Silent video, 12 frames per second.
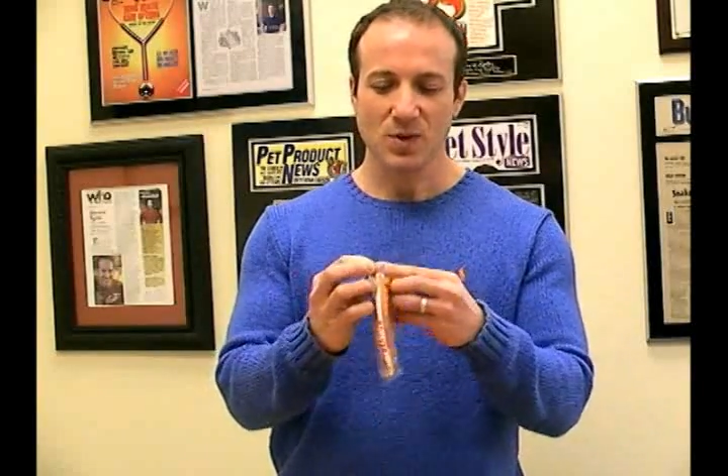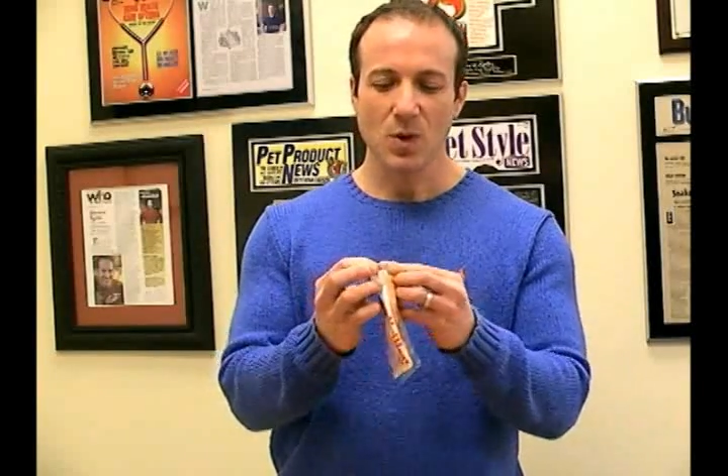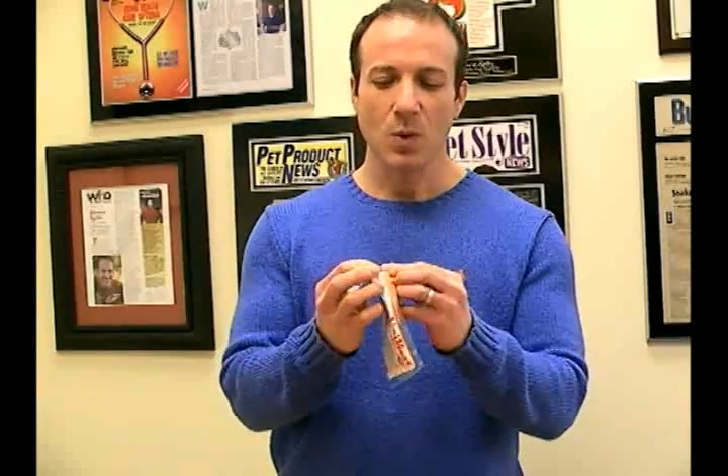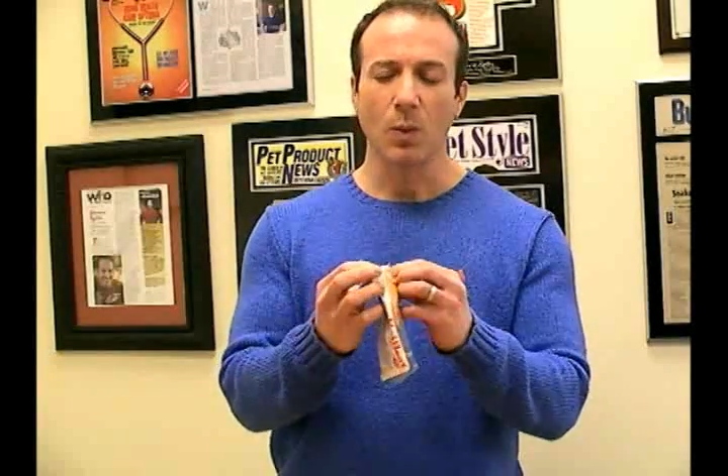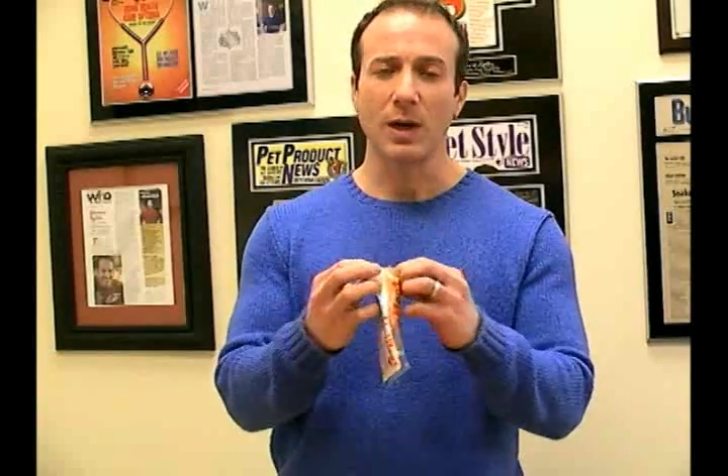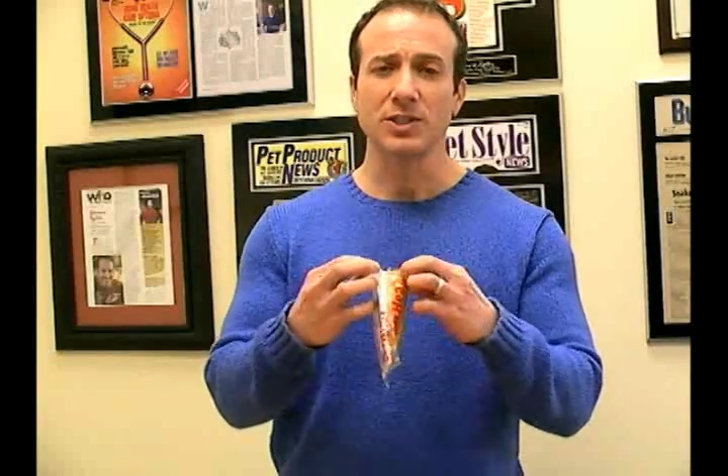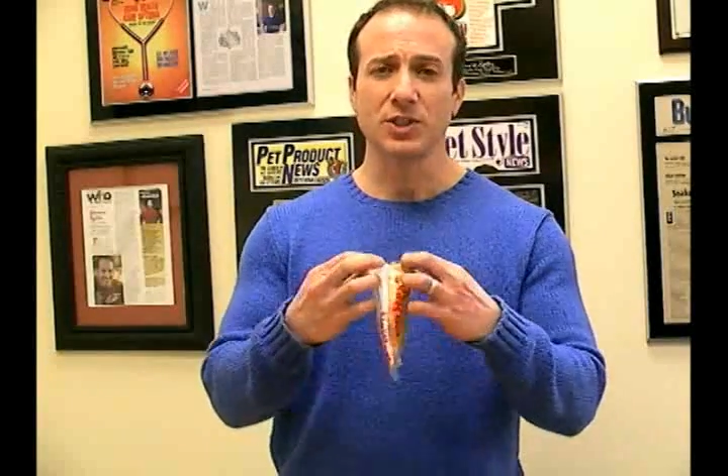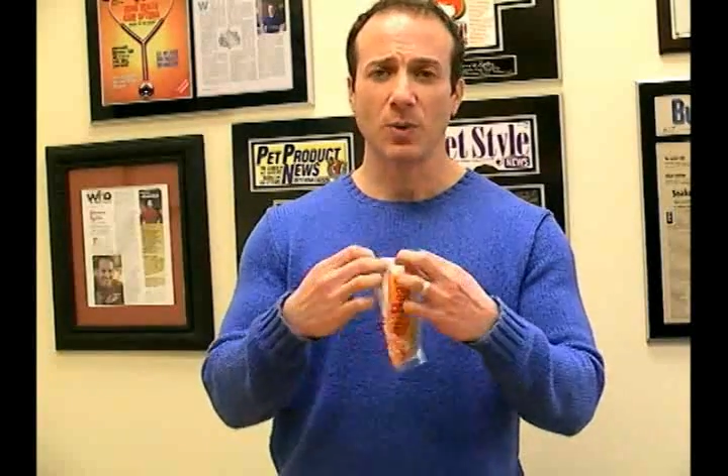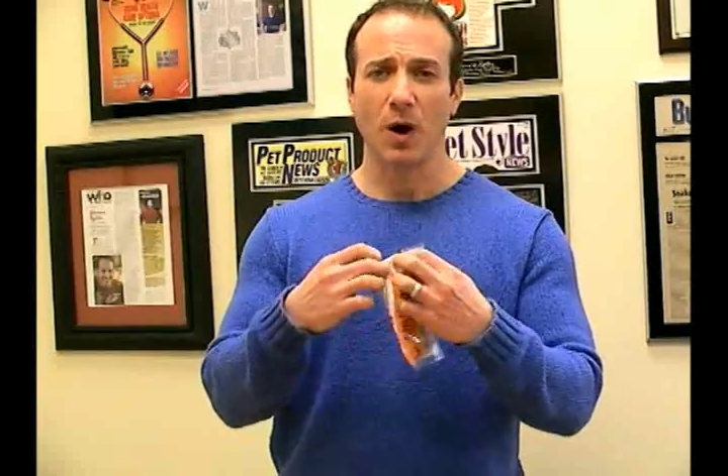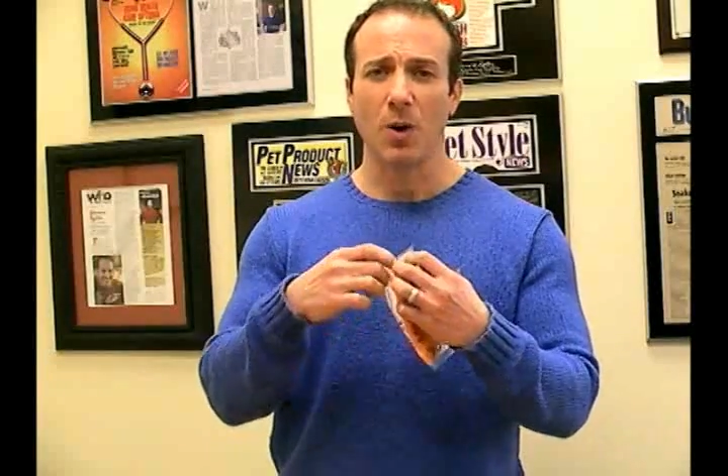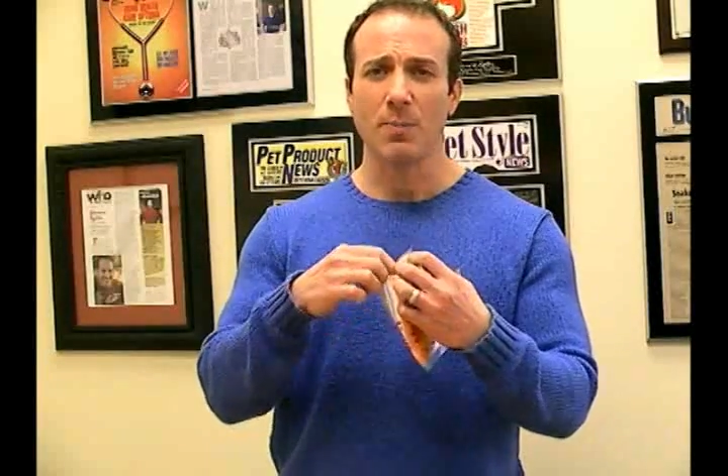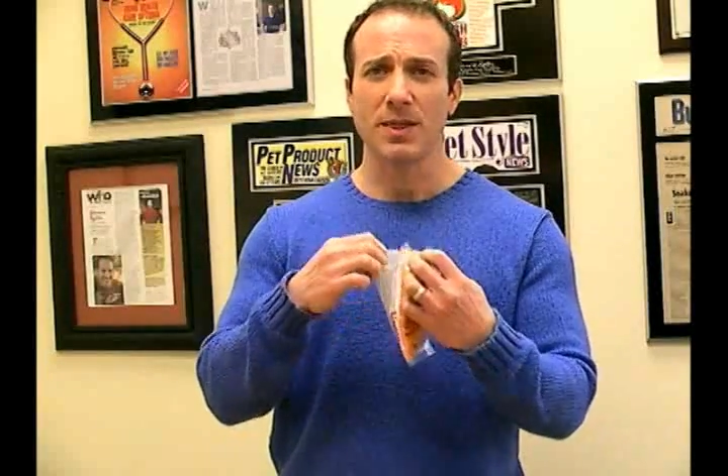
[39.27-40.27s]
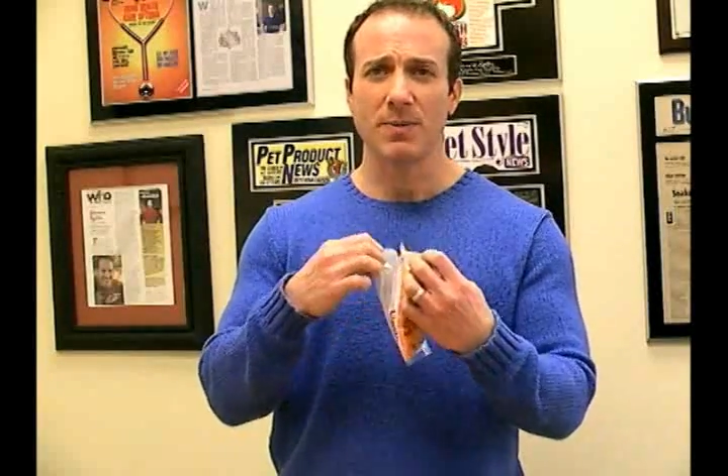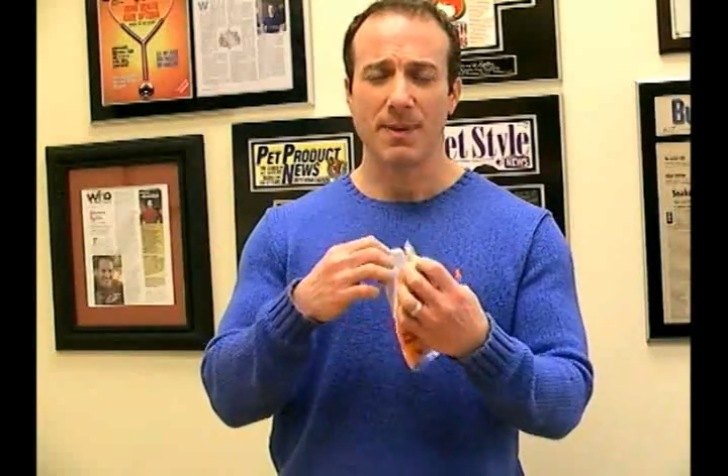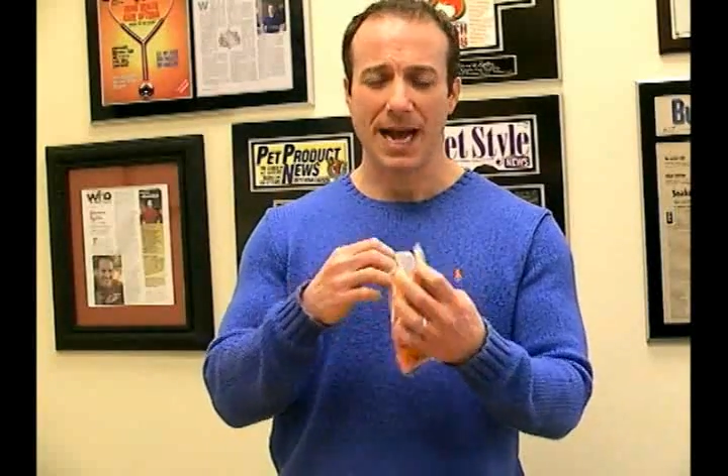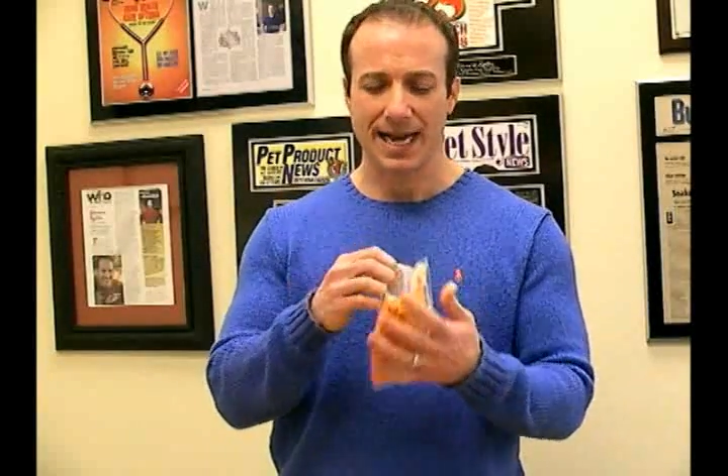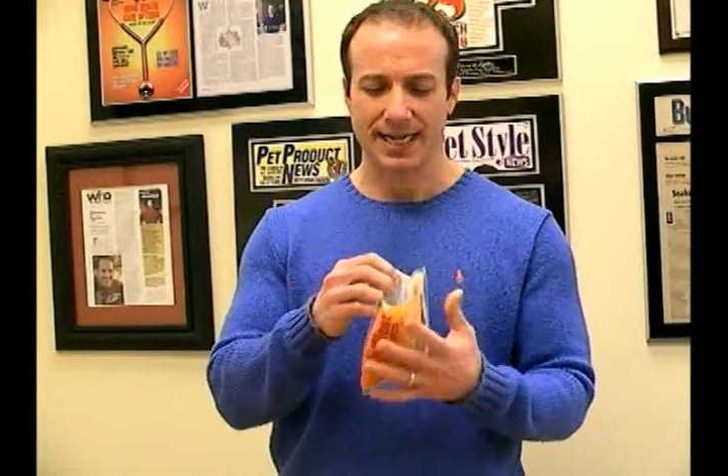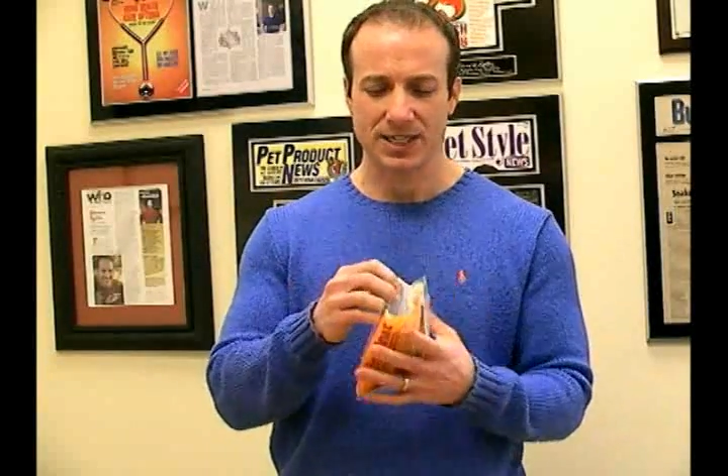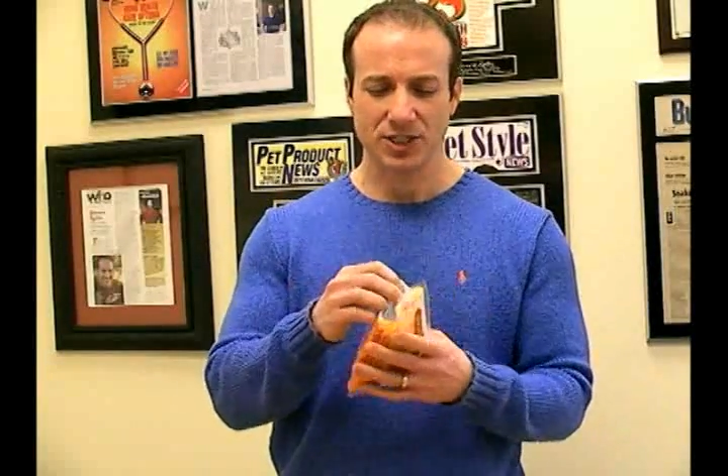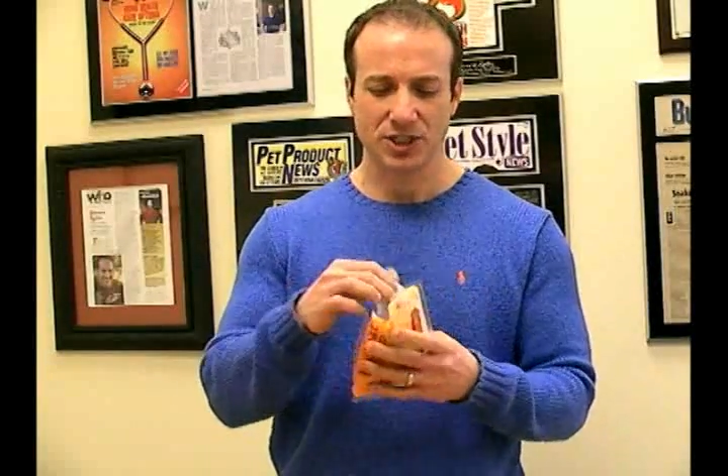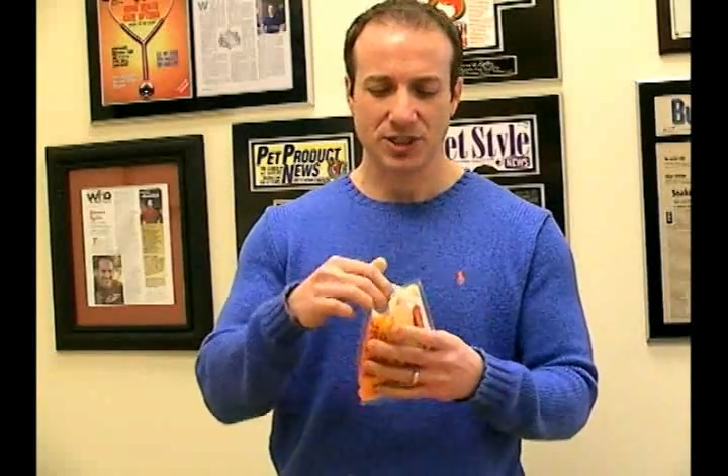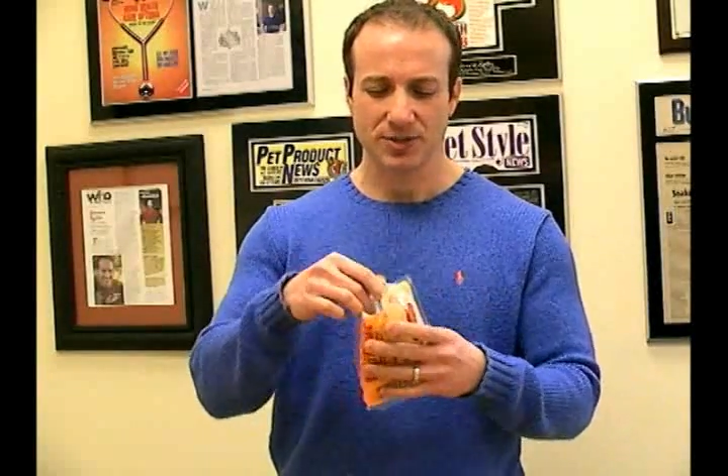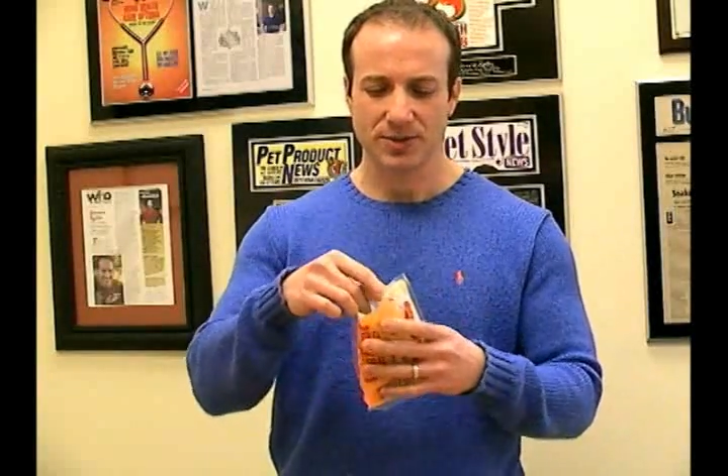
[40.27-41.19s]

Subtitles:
Once you open the package,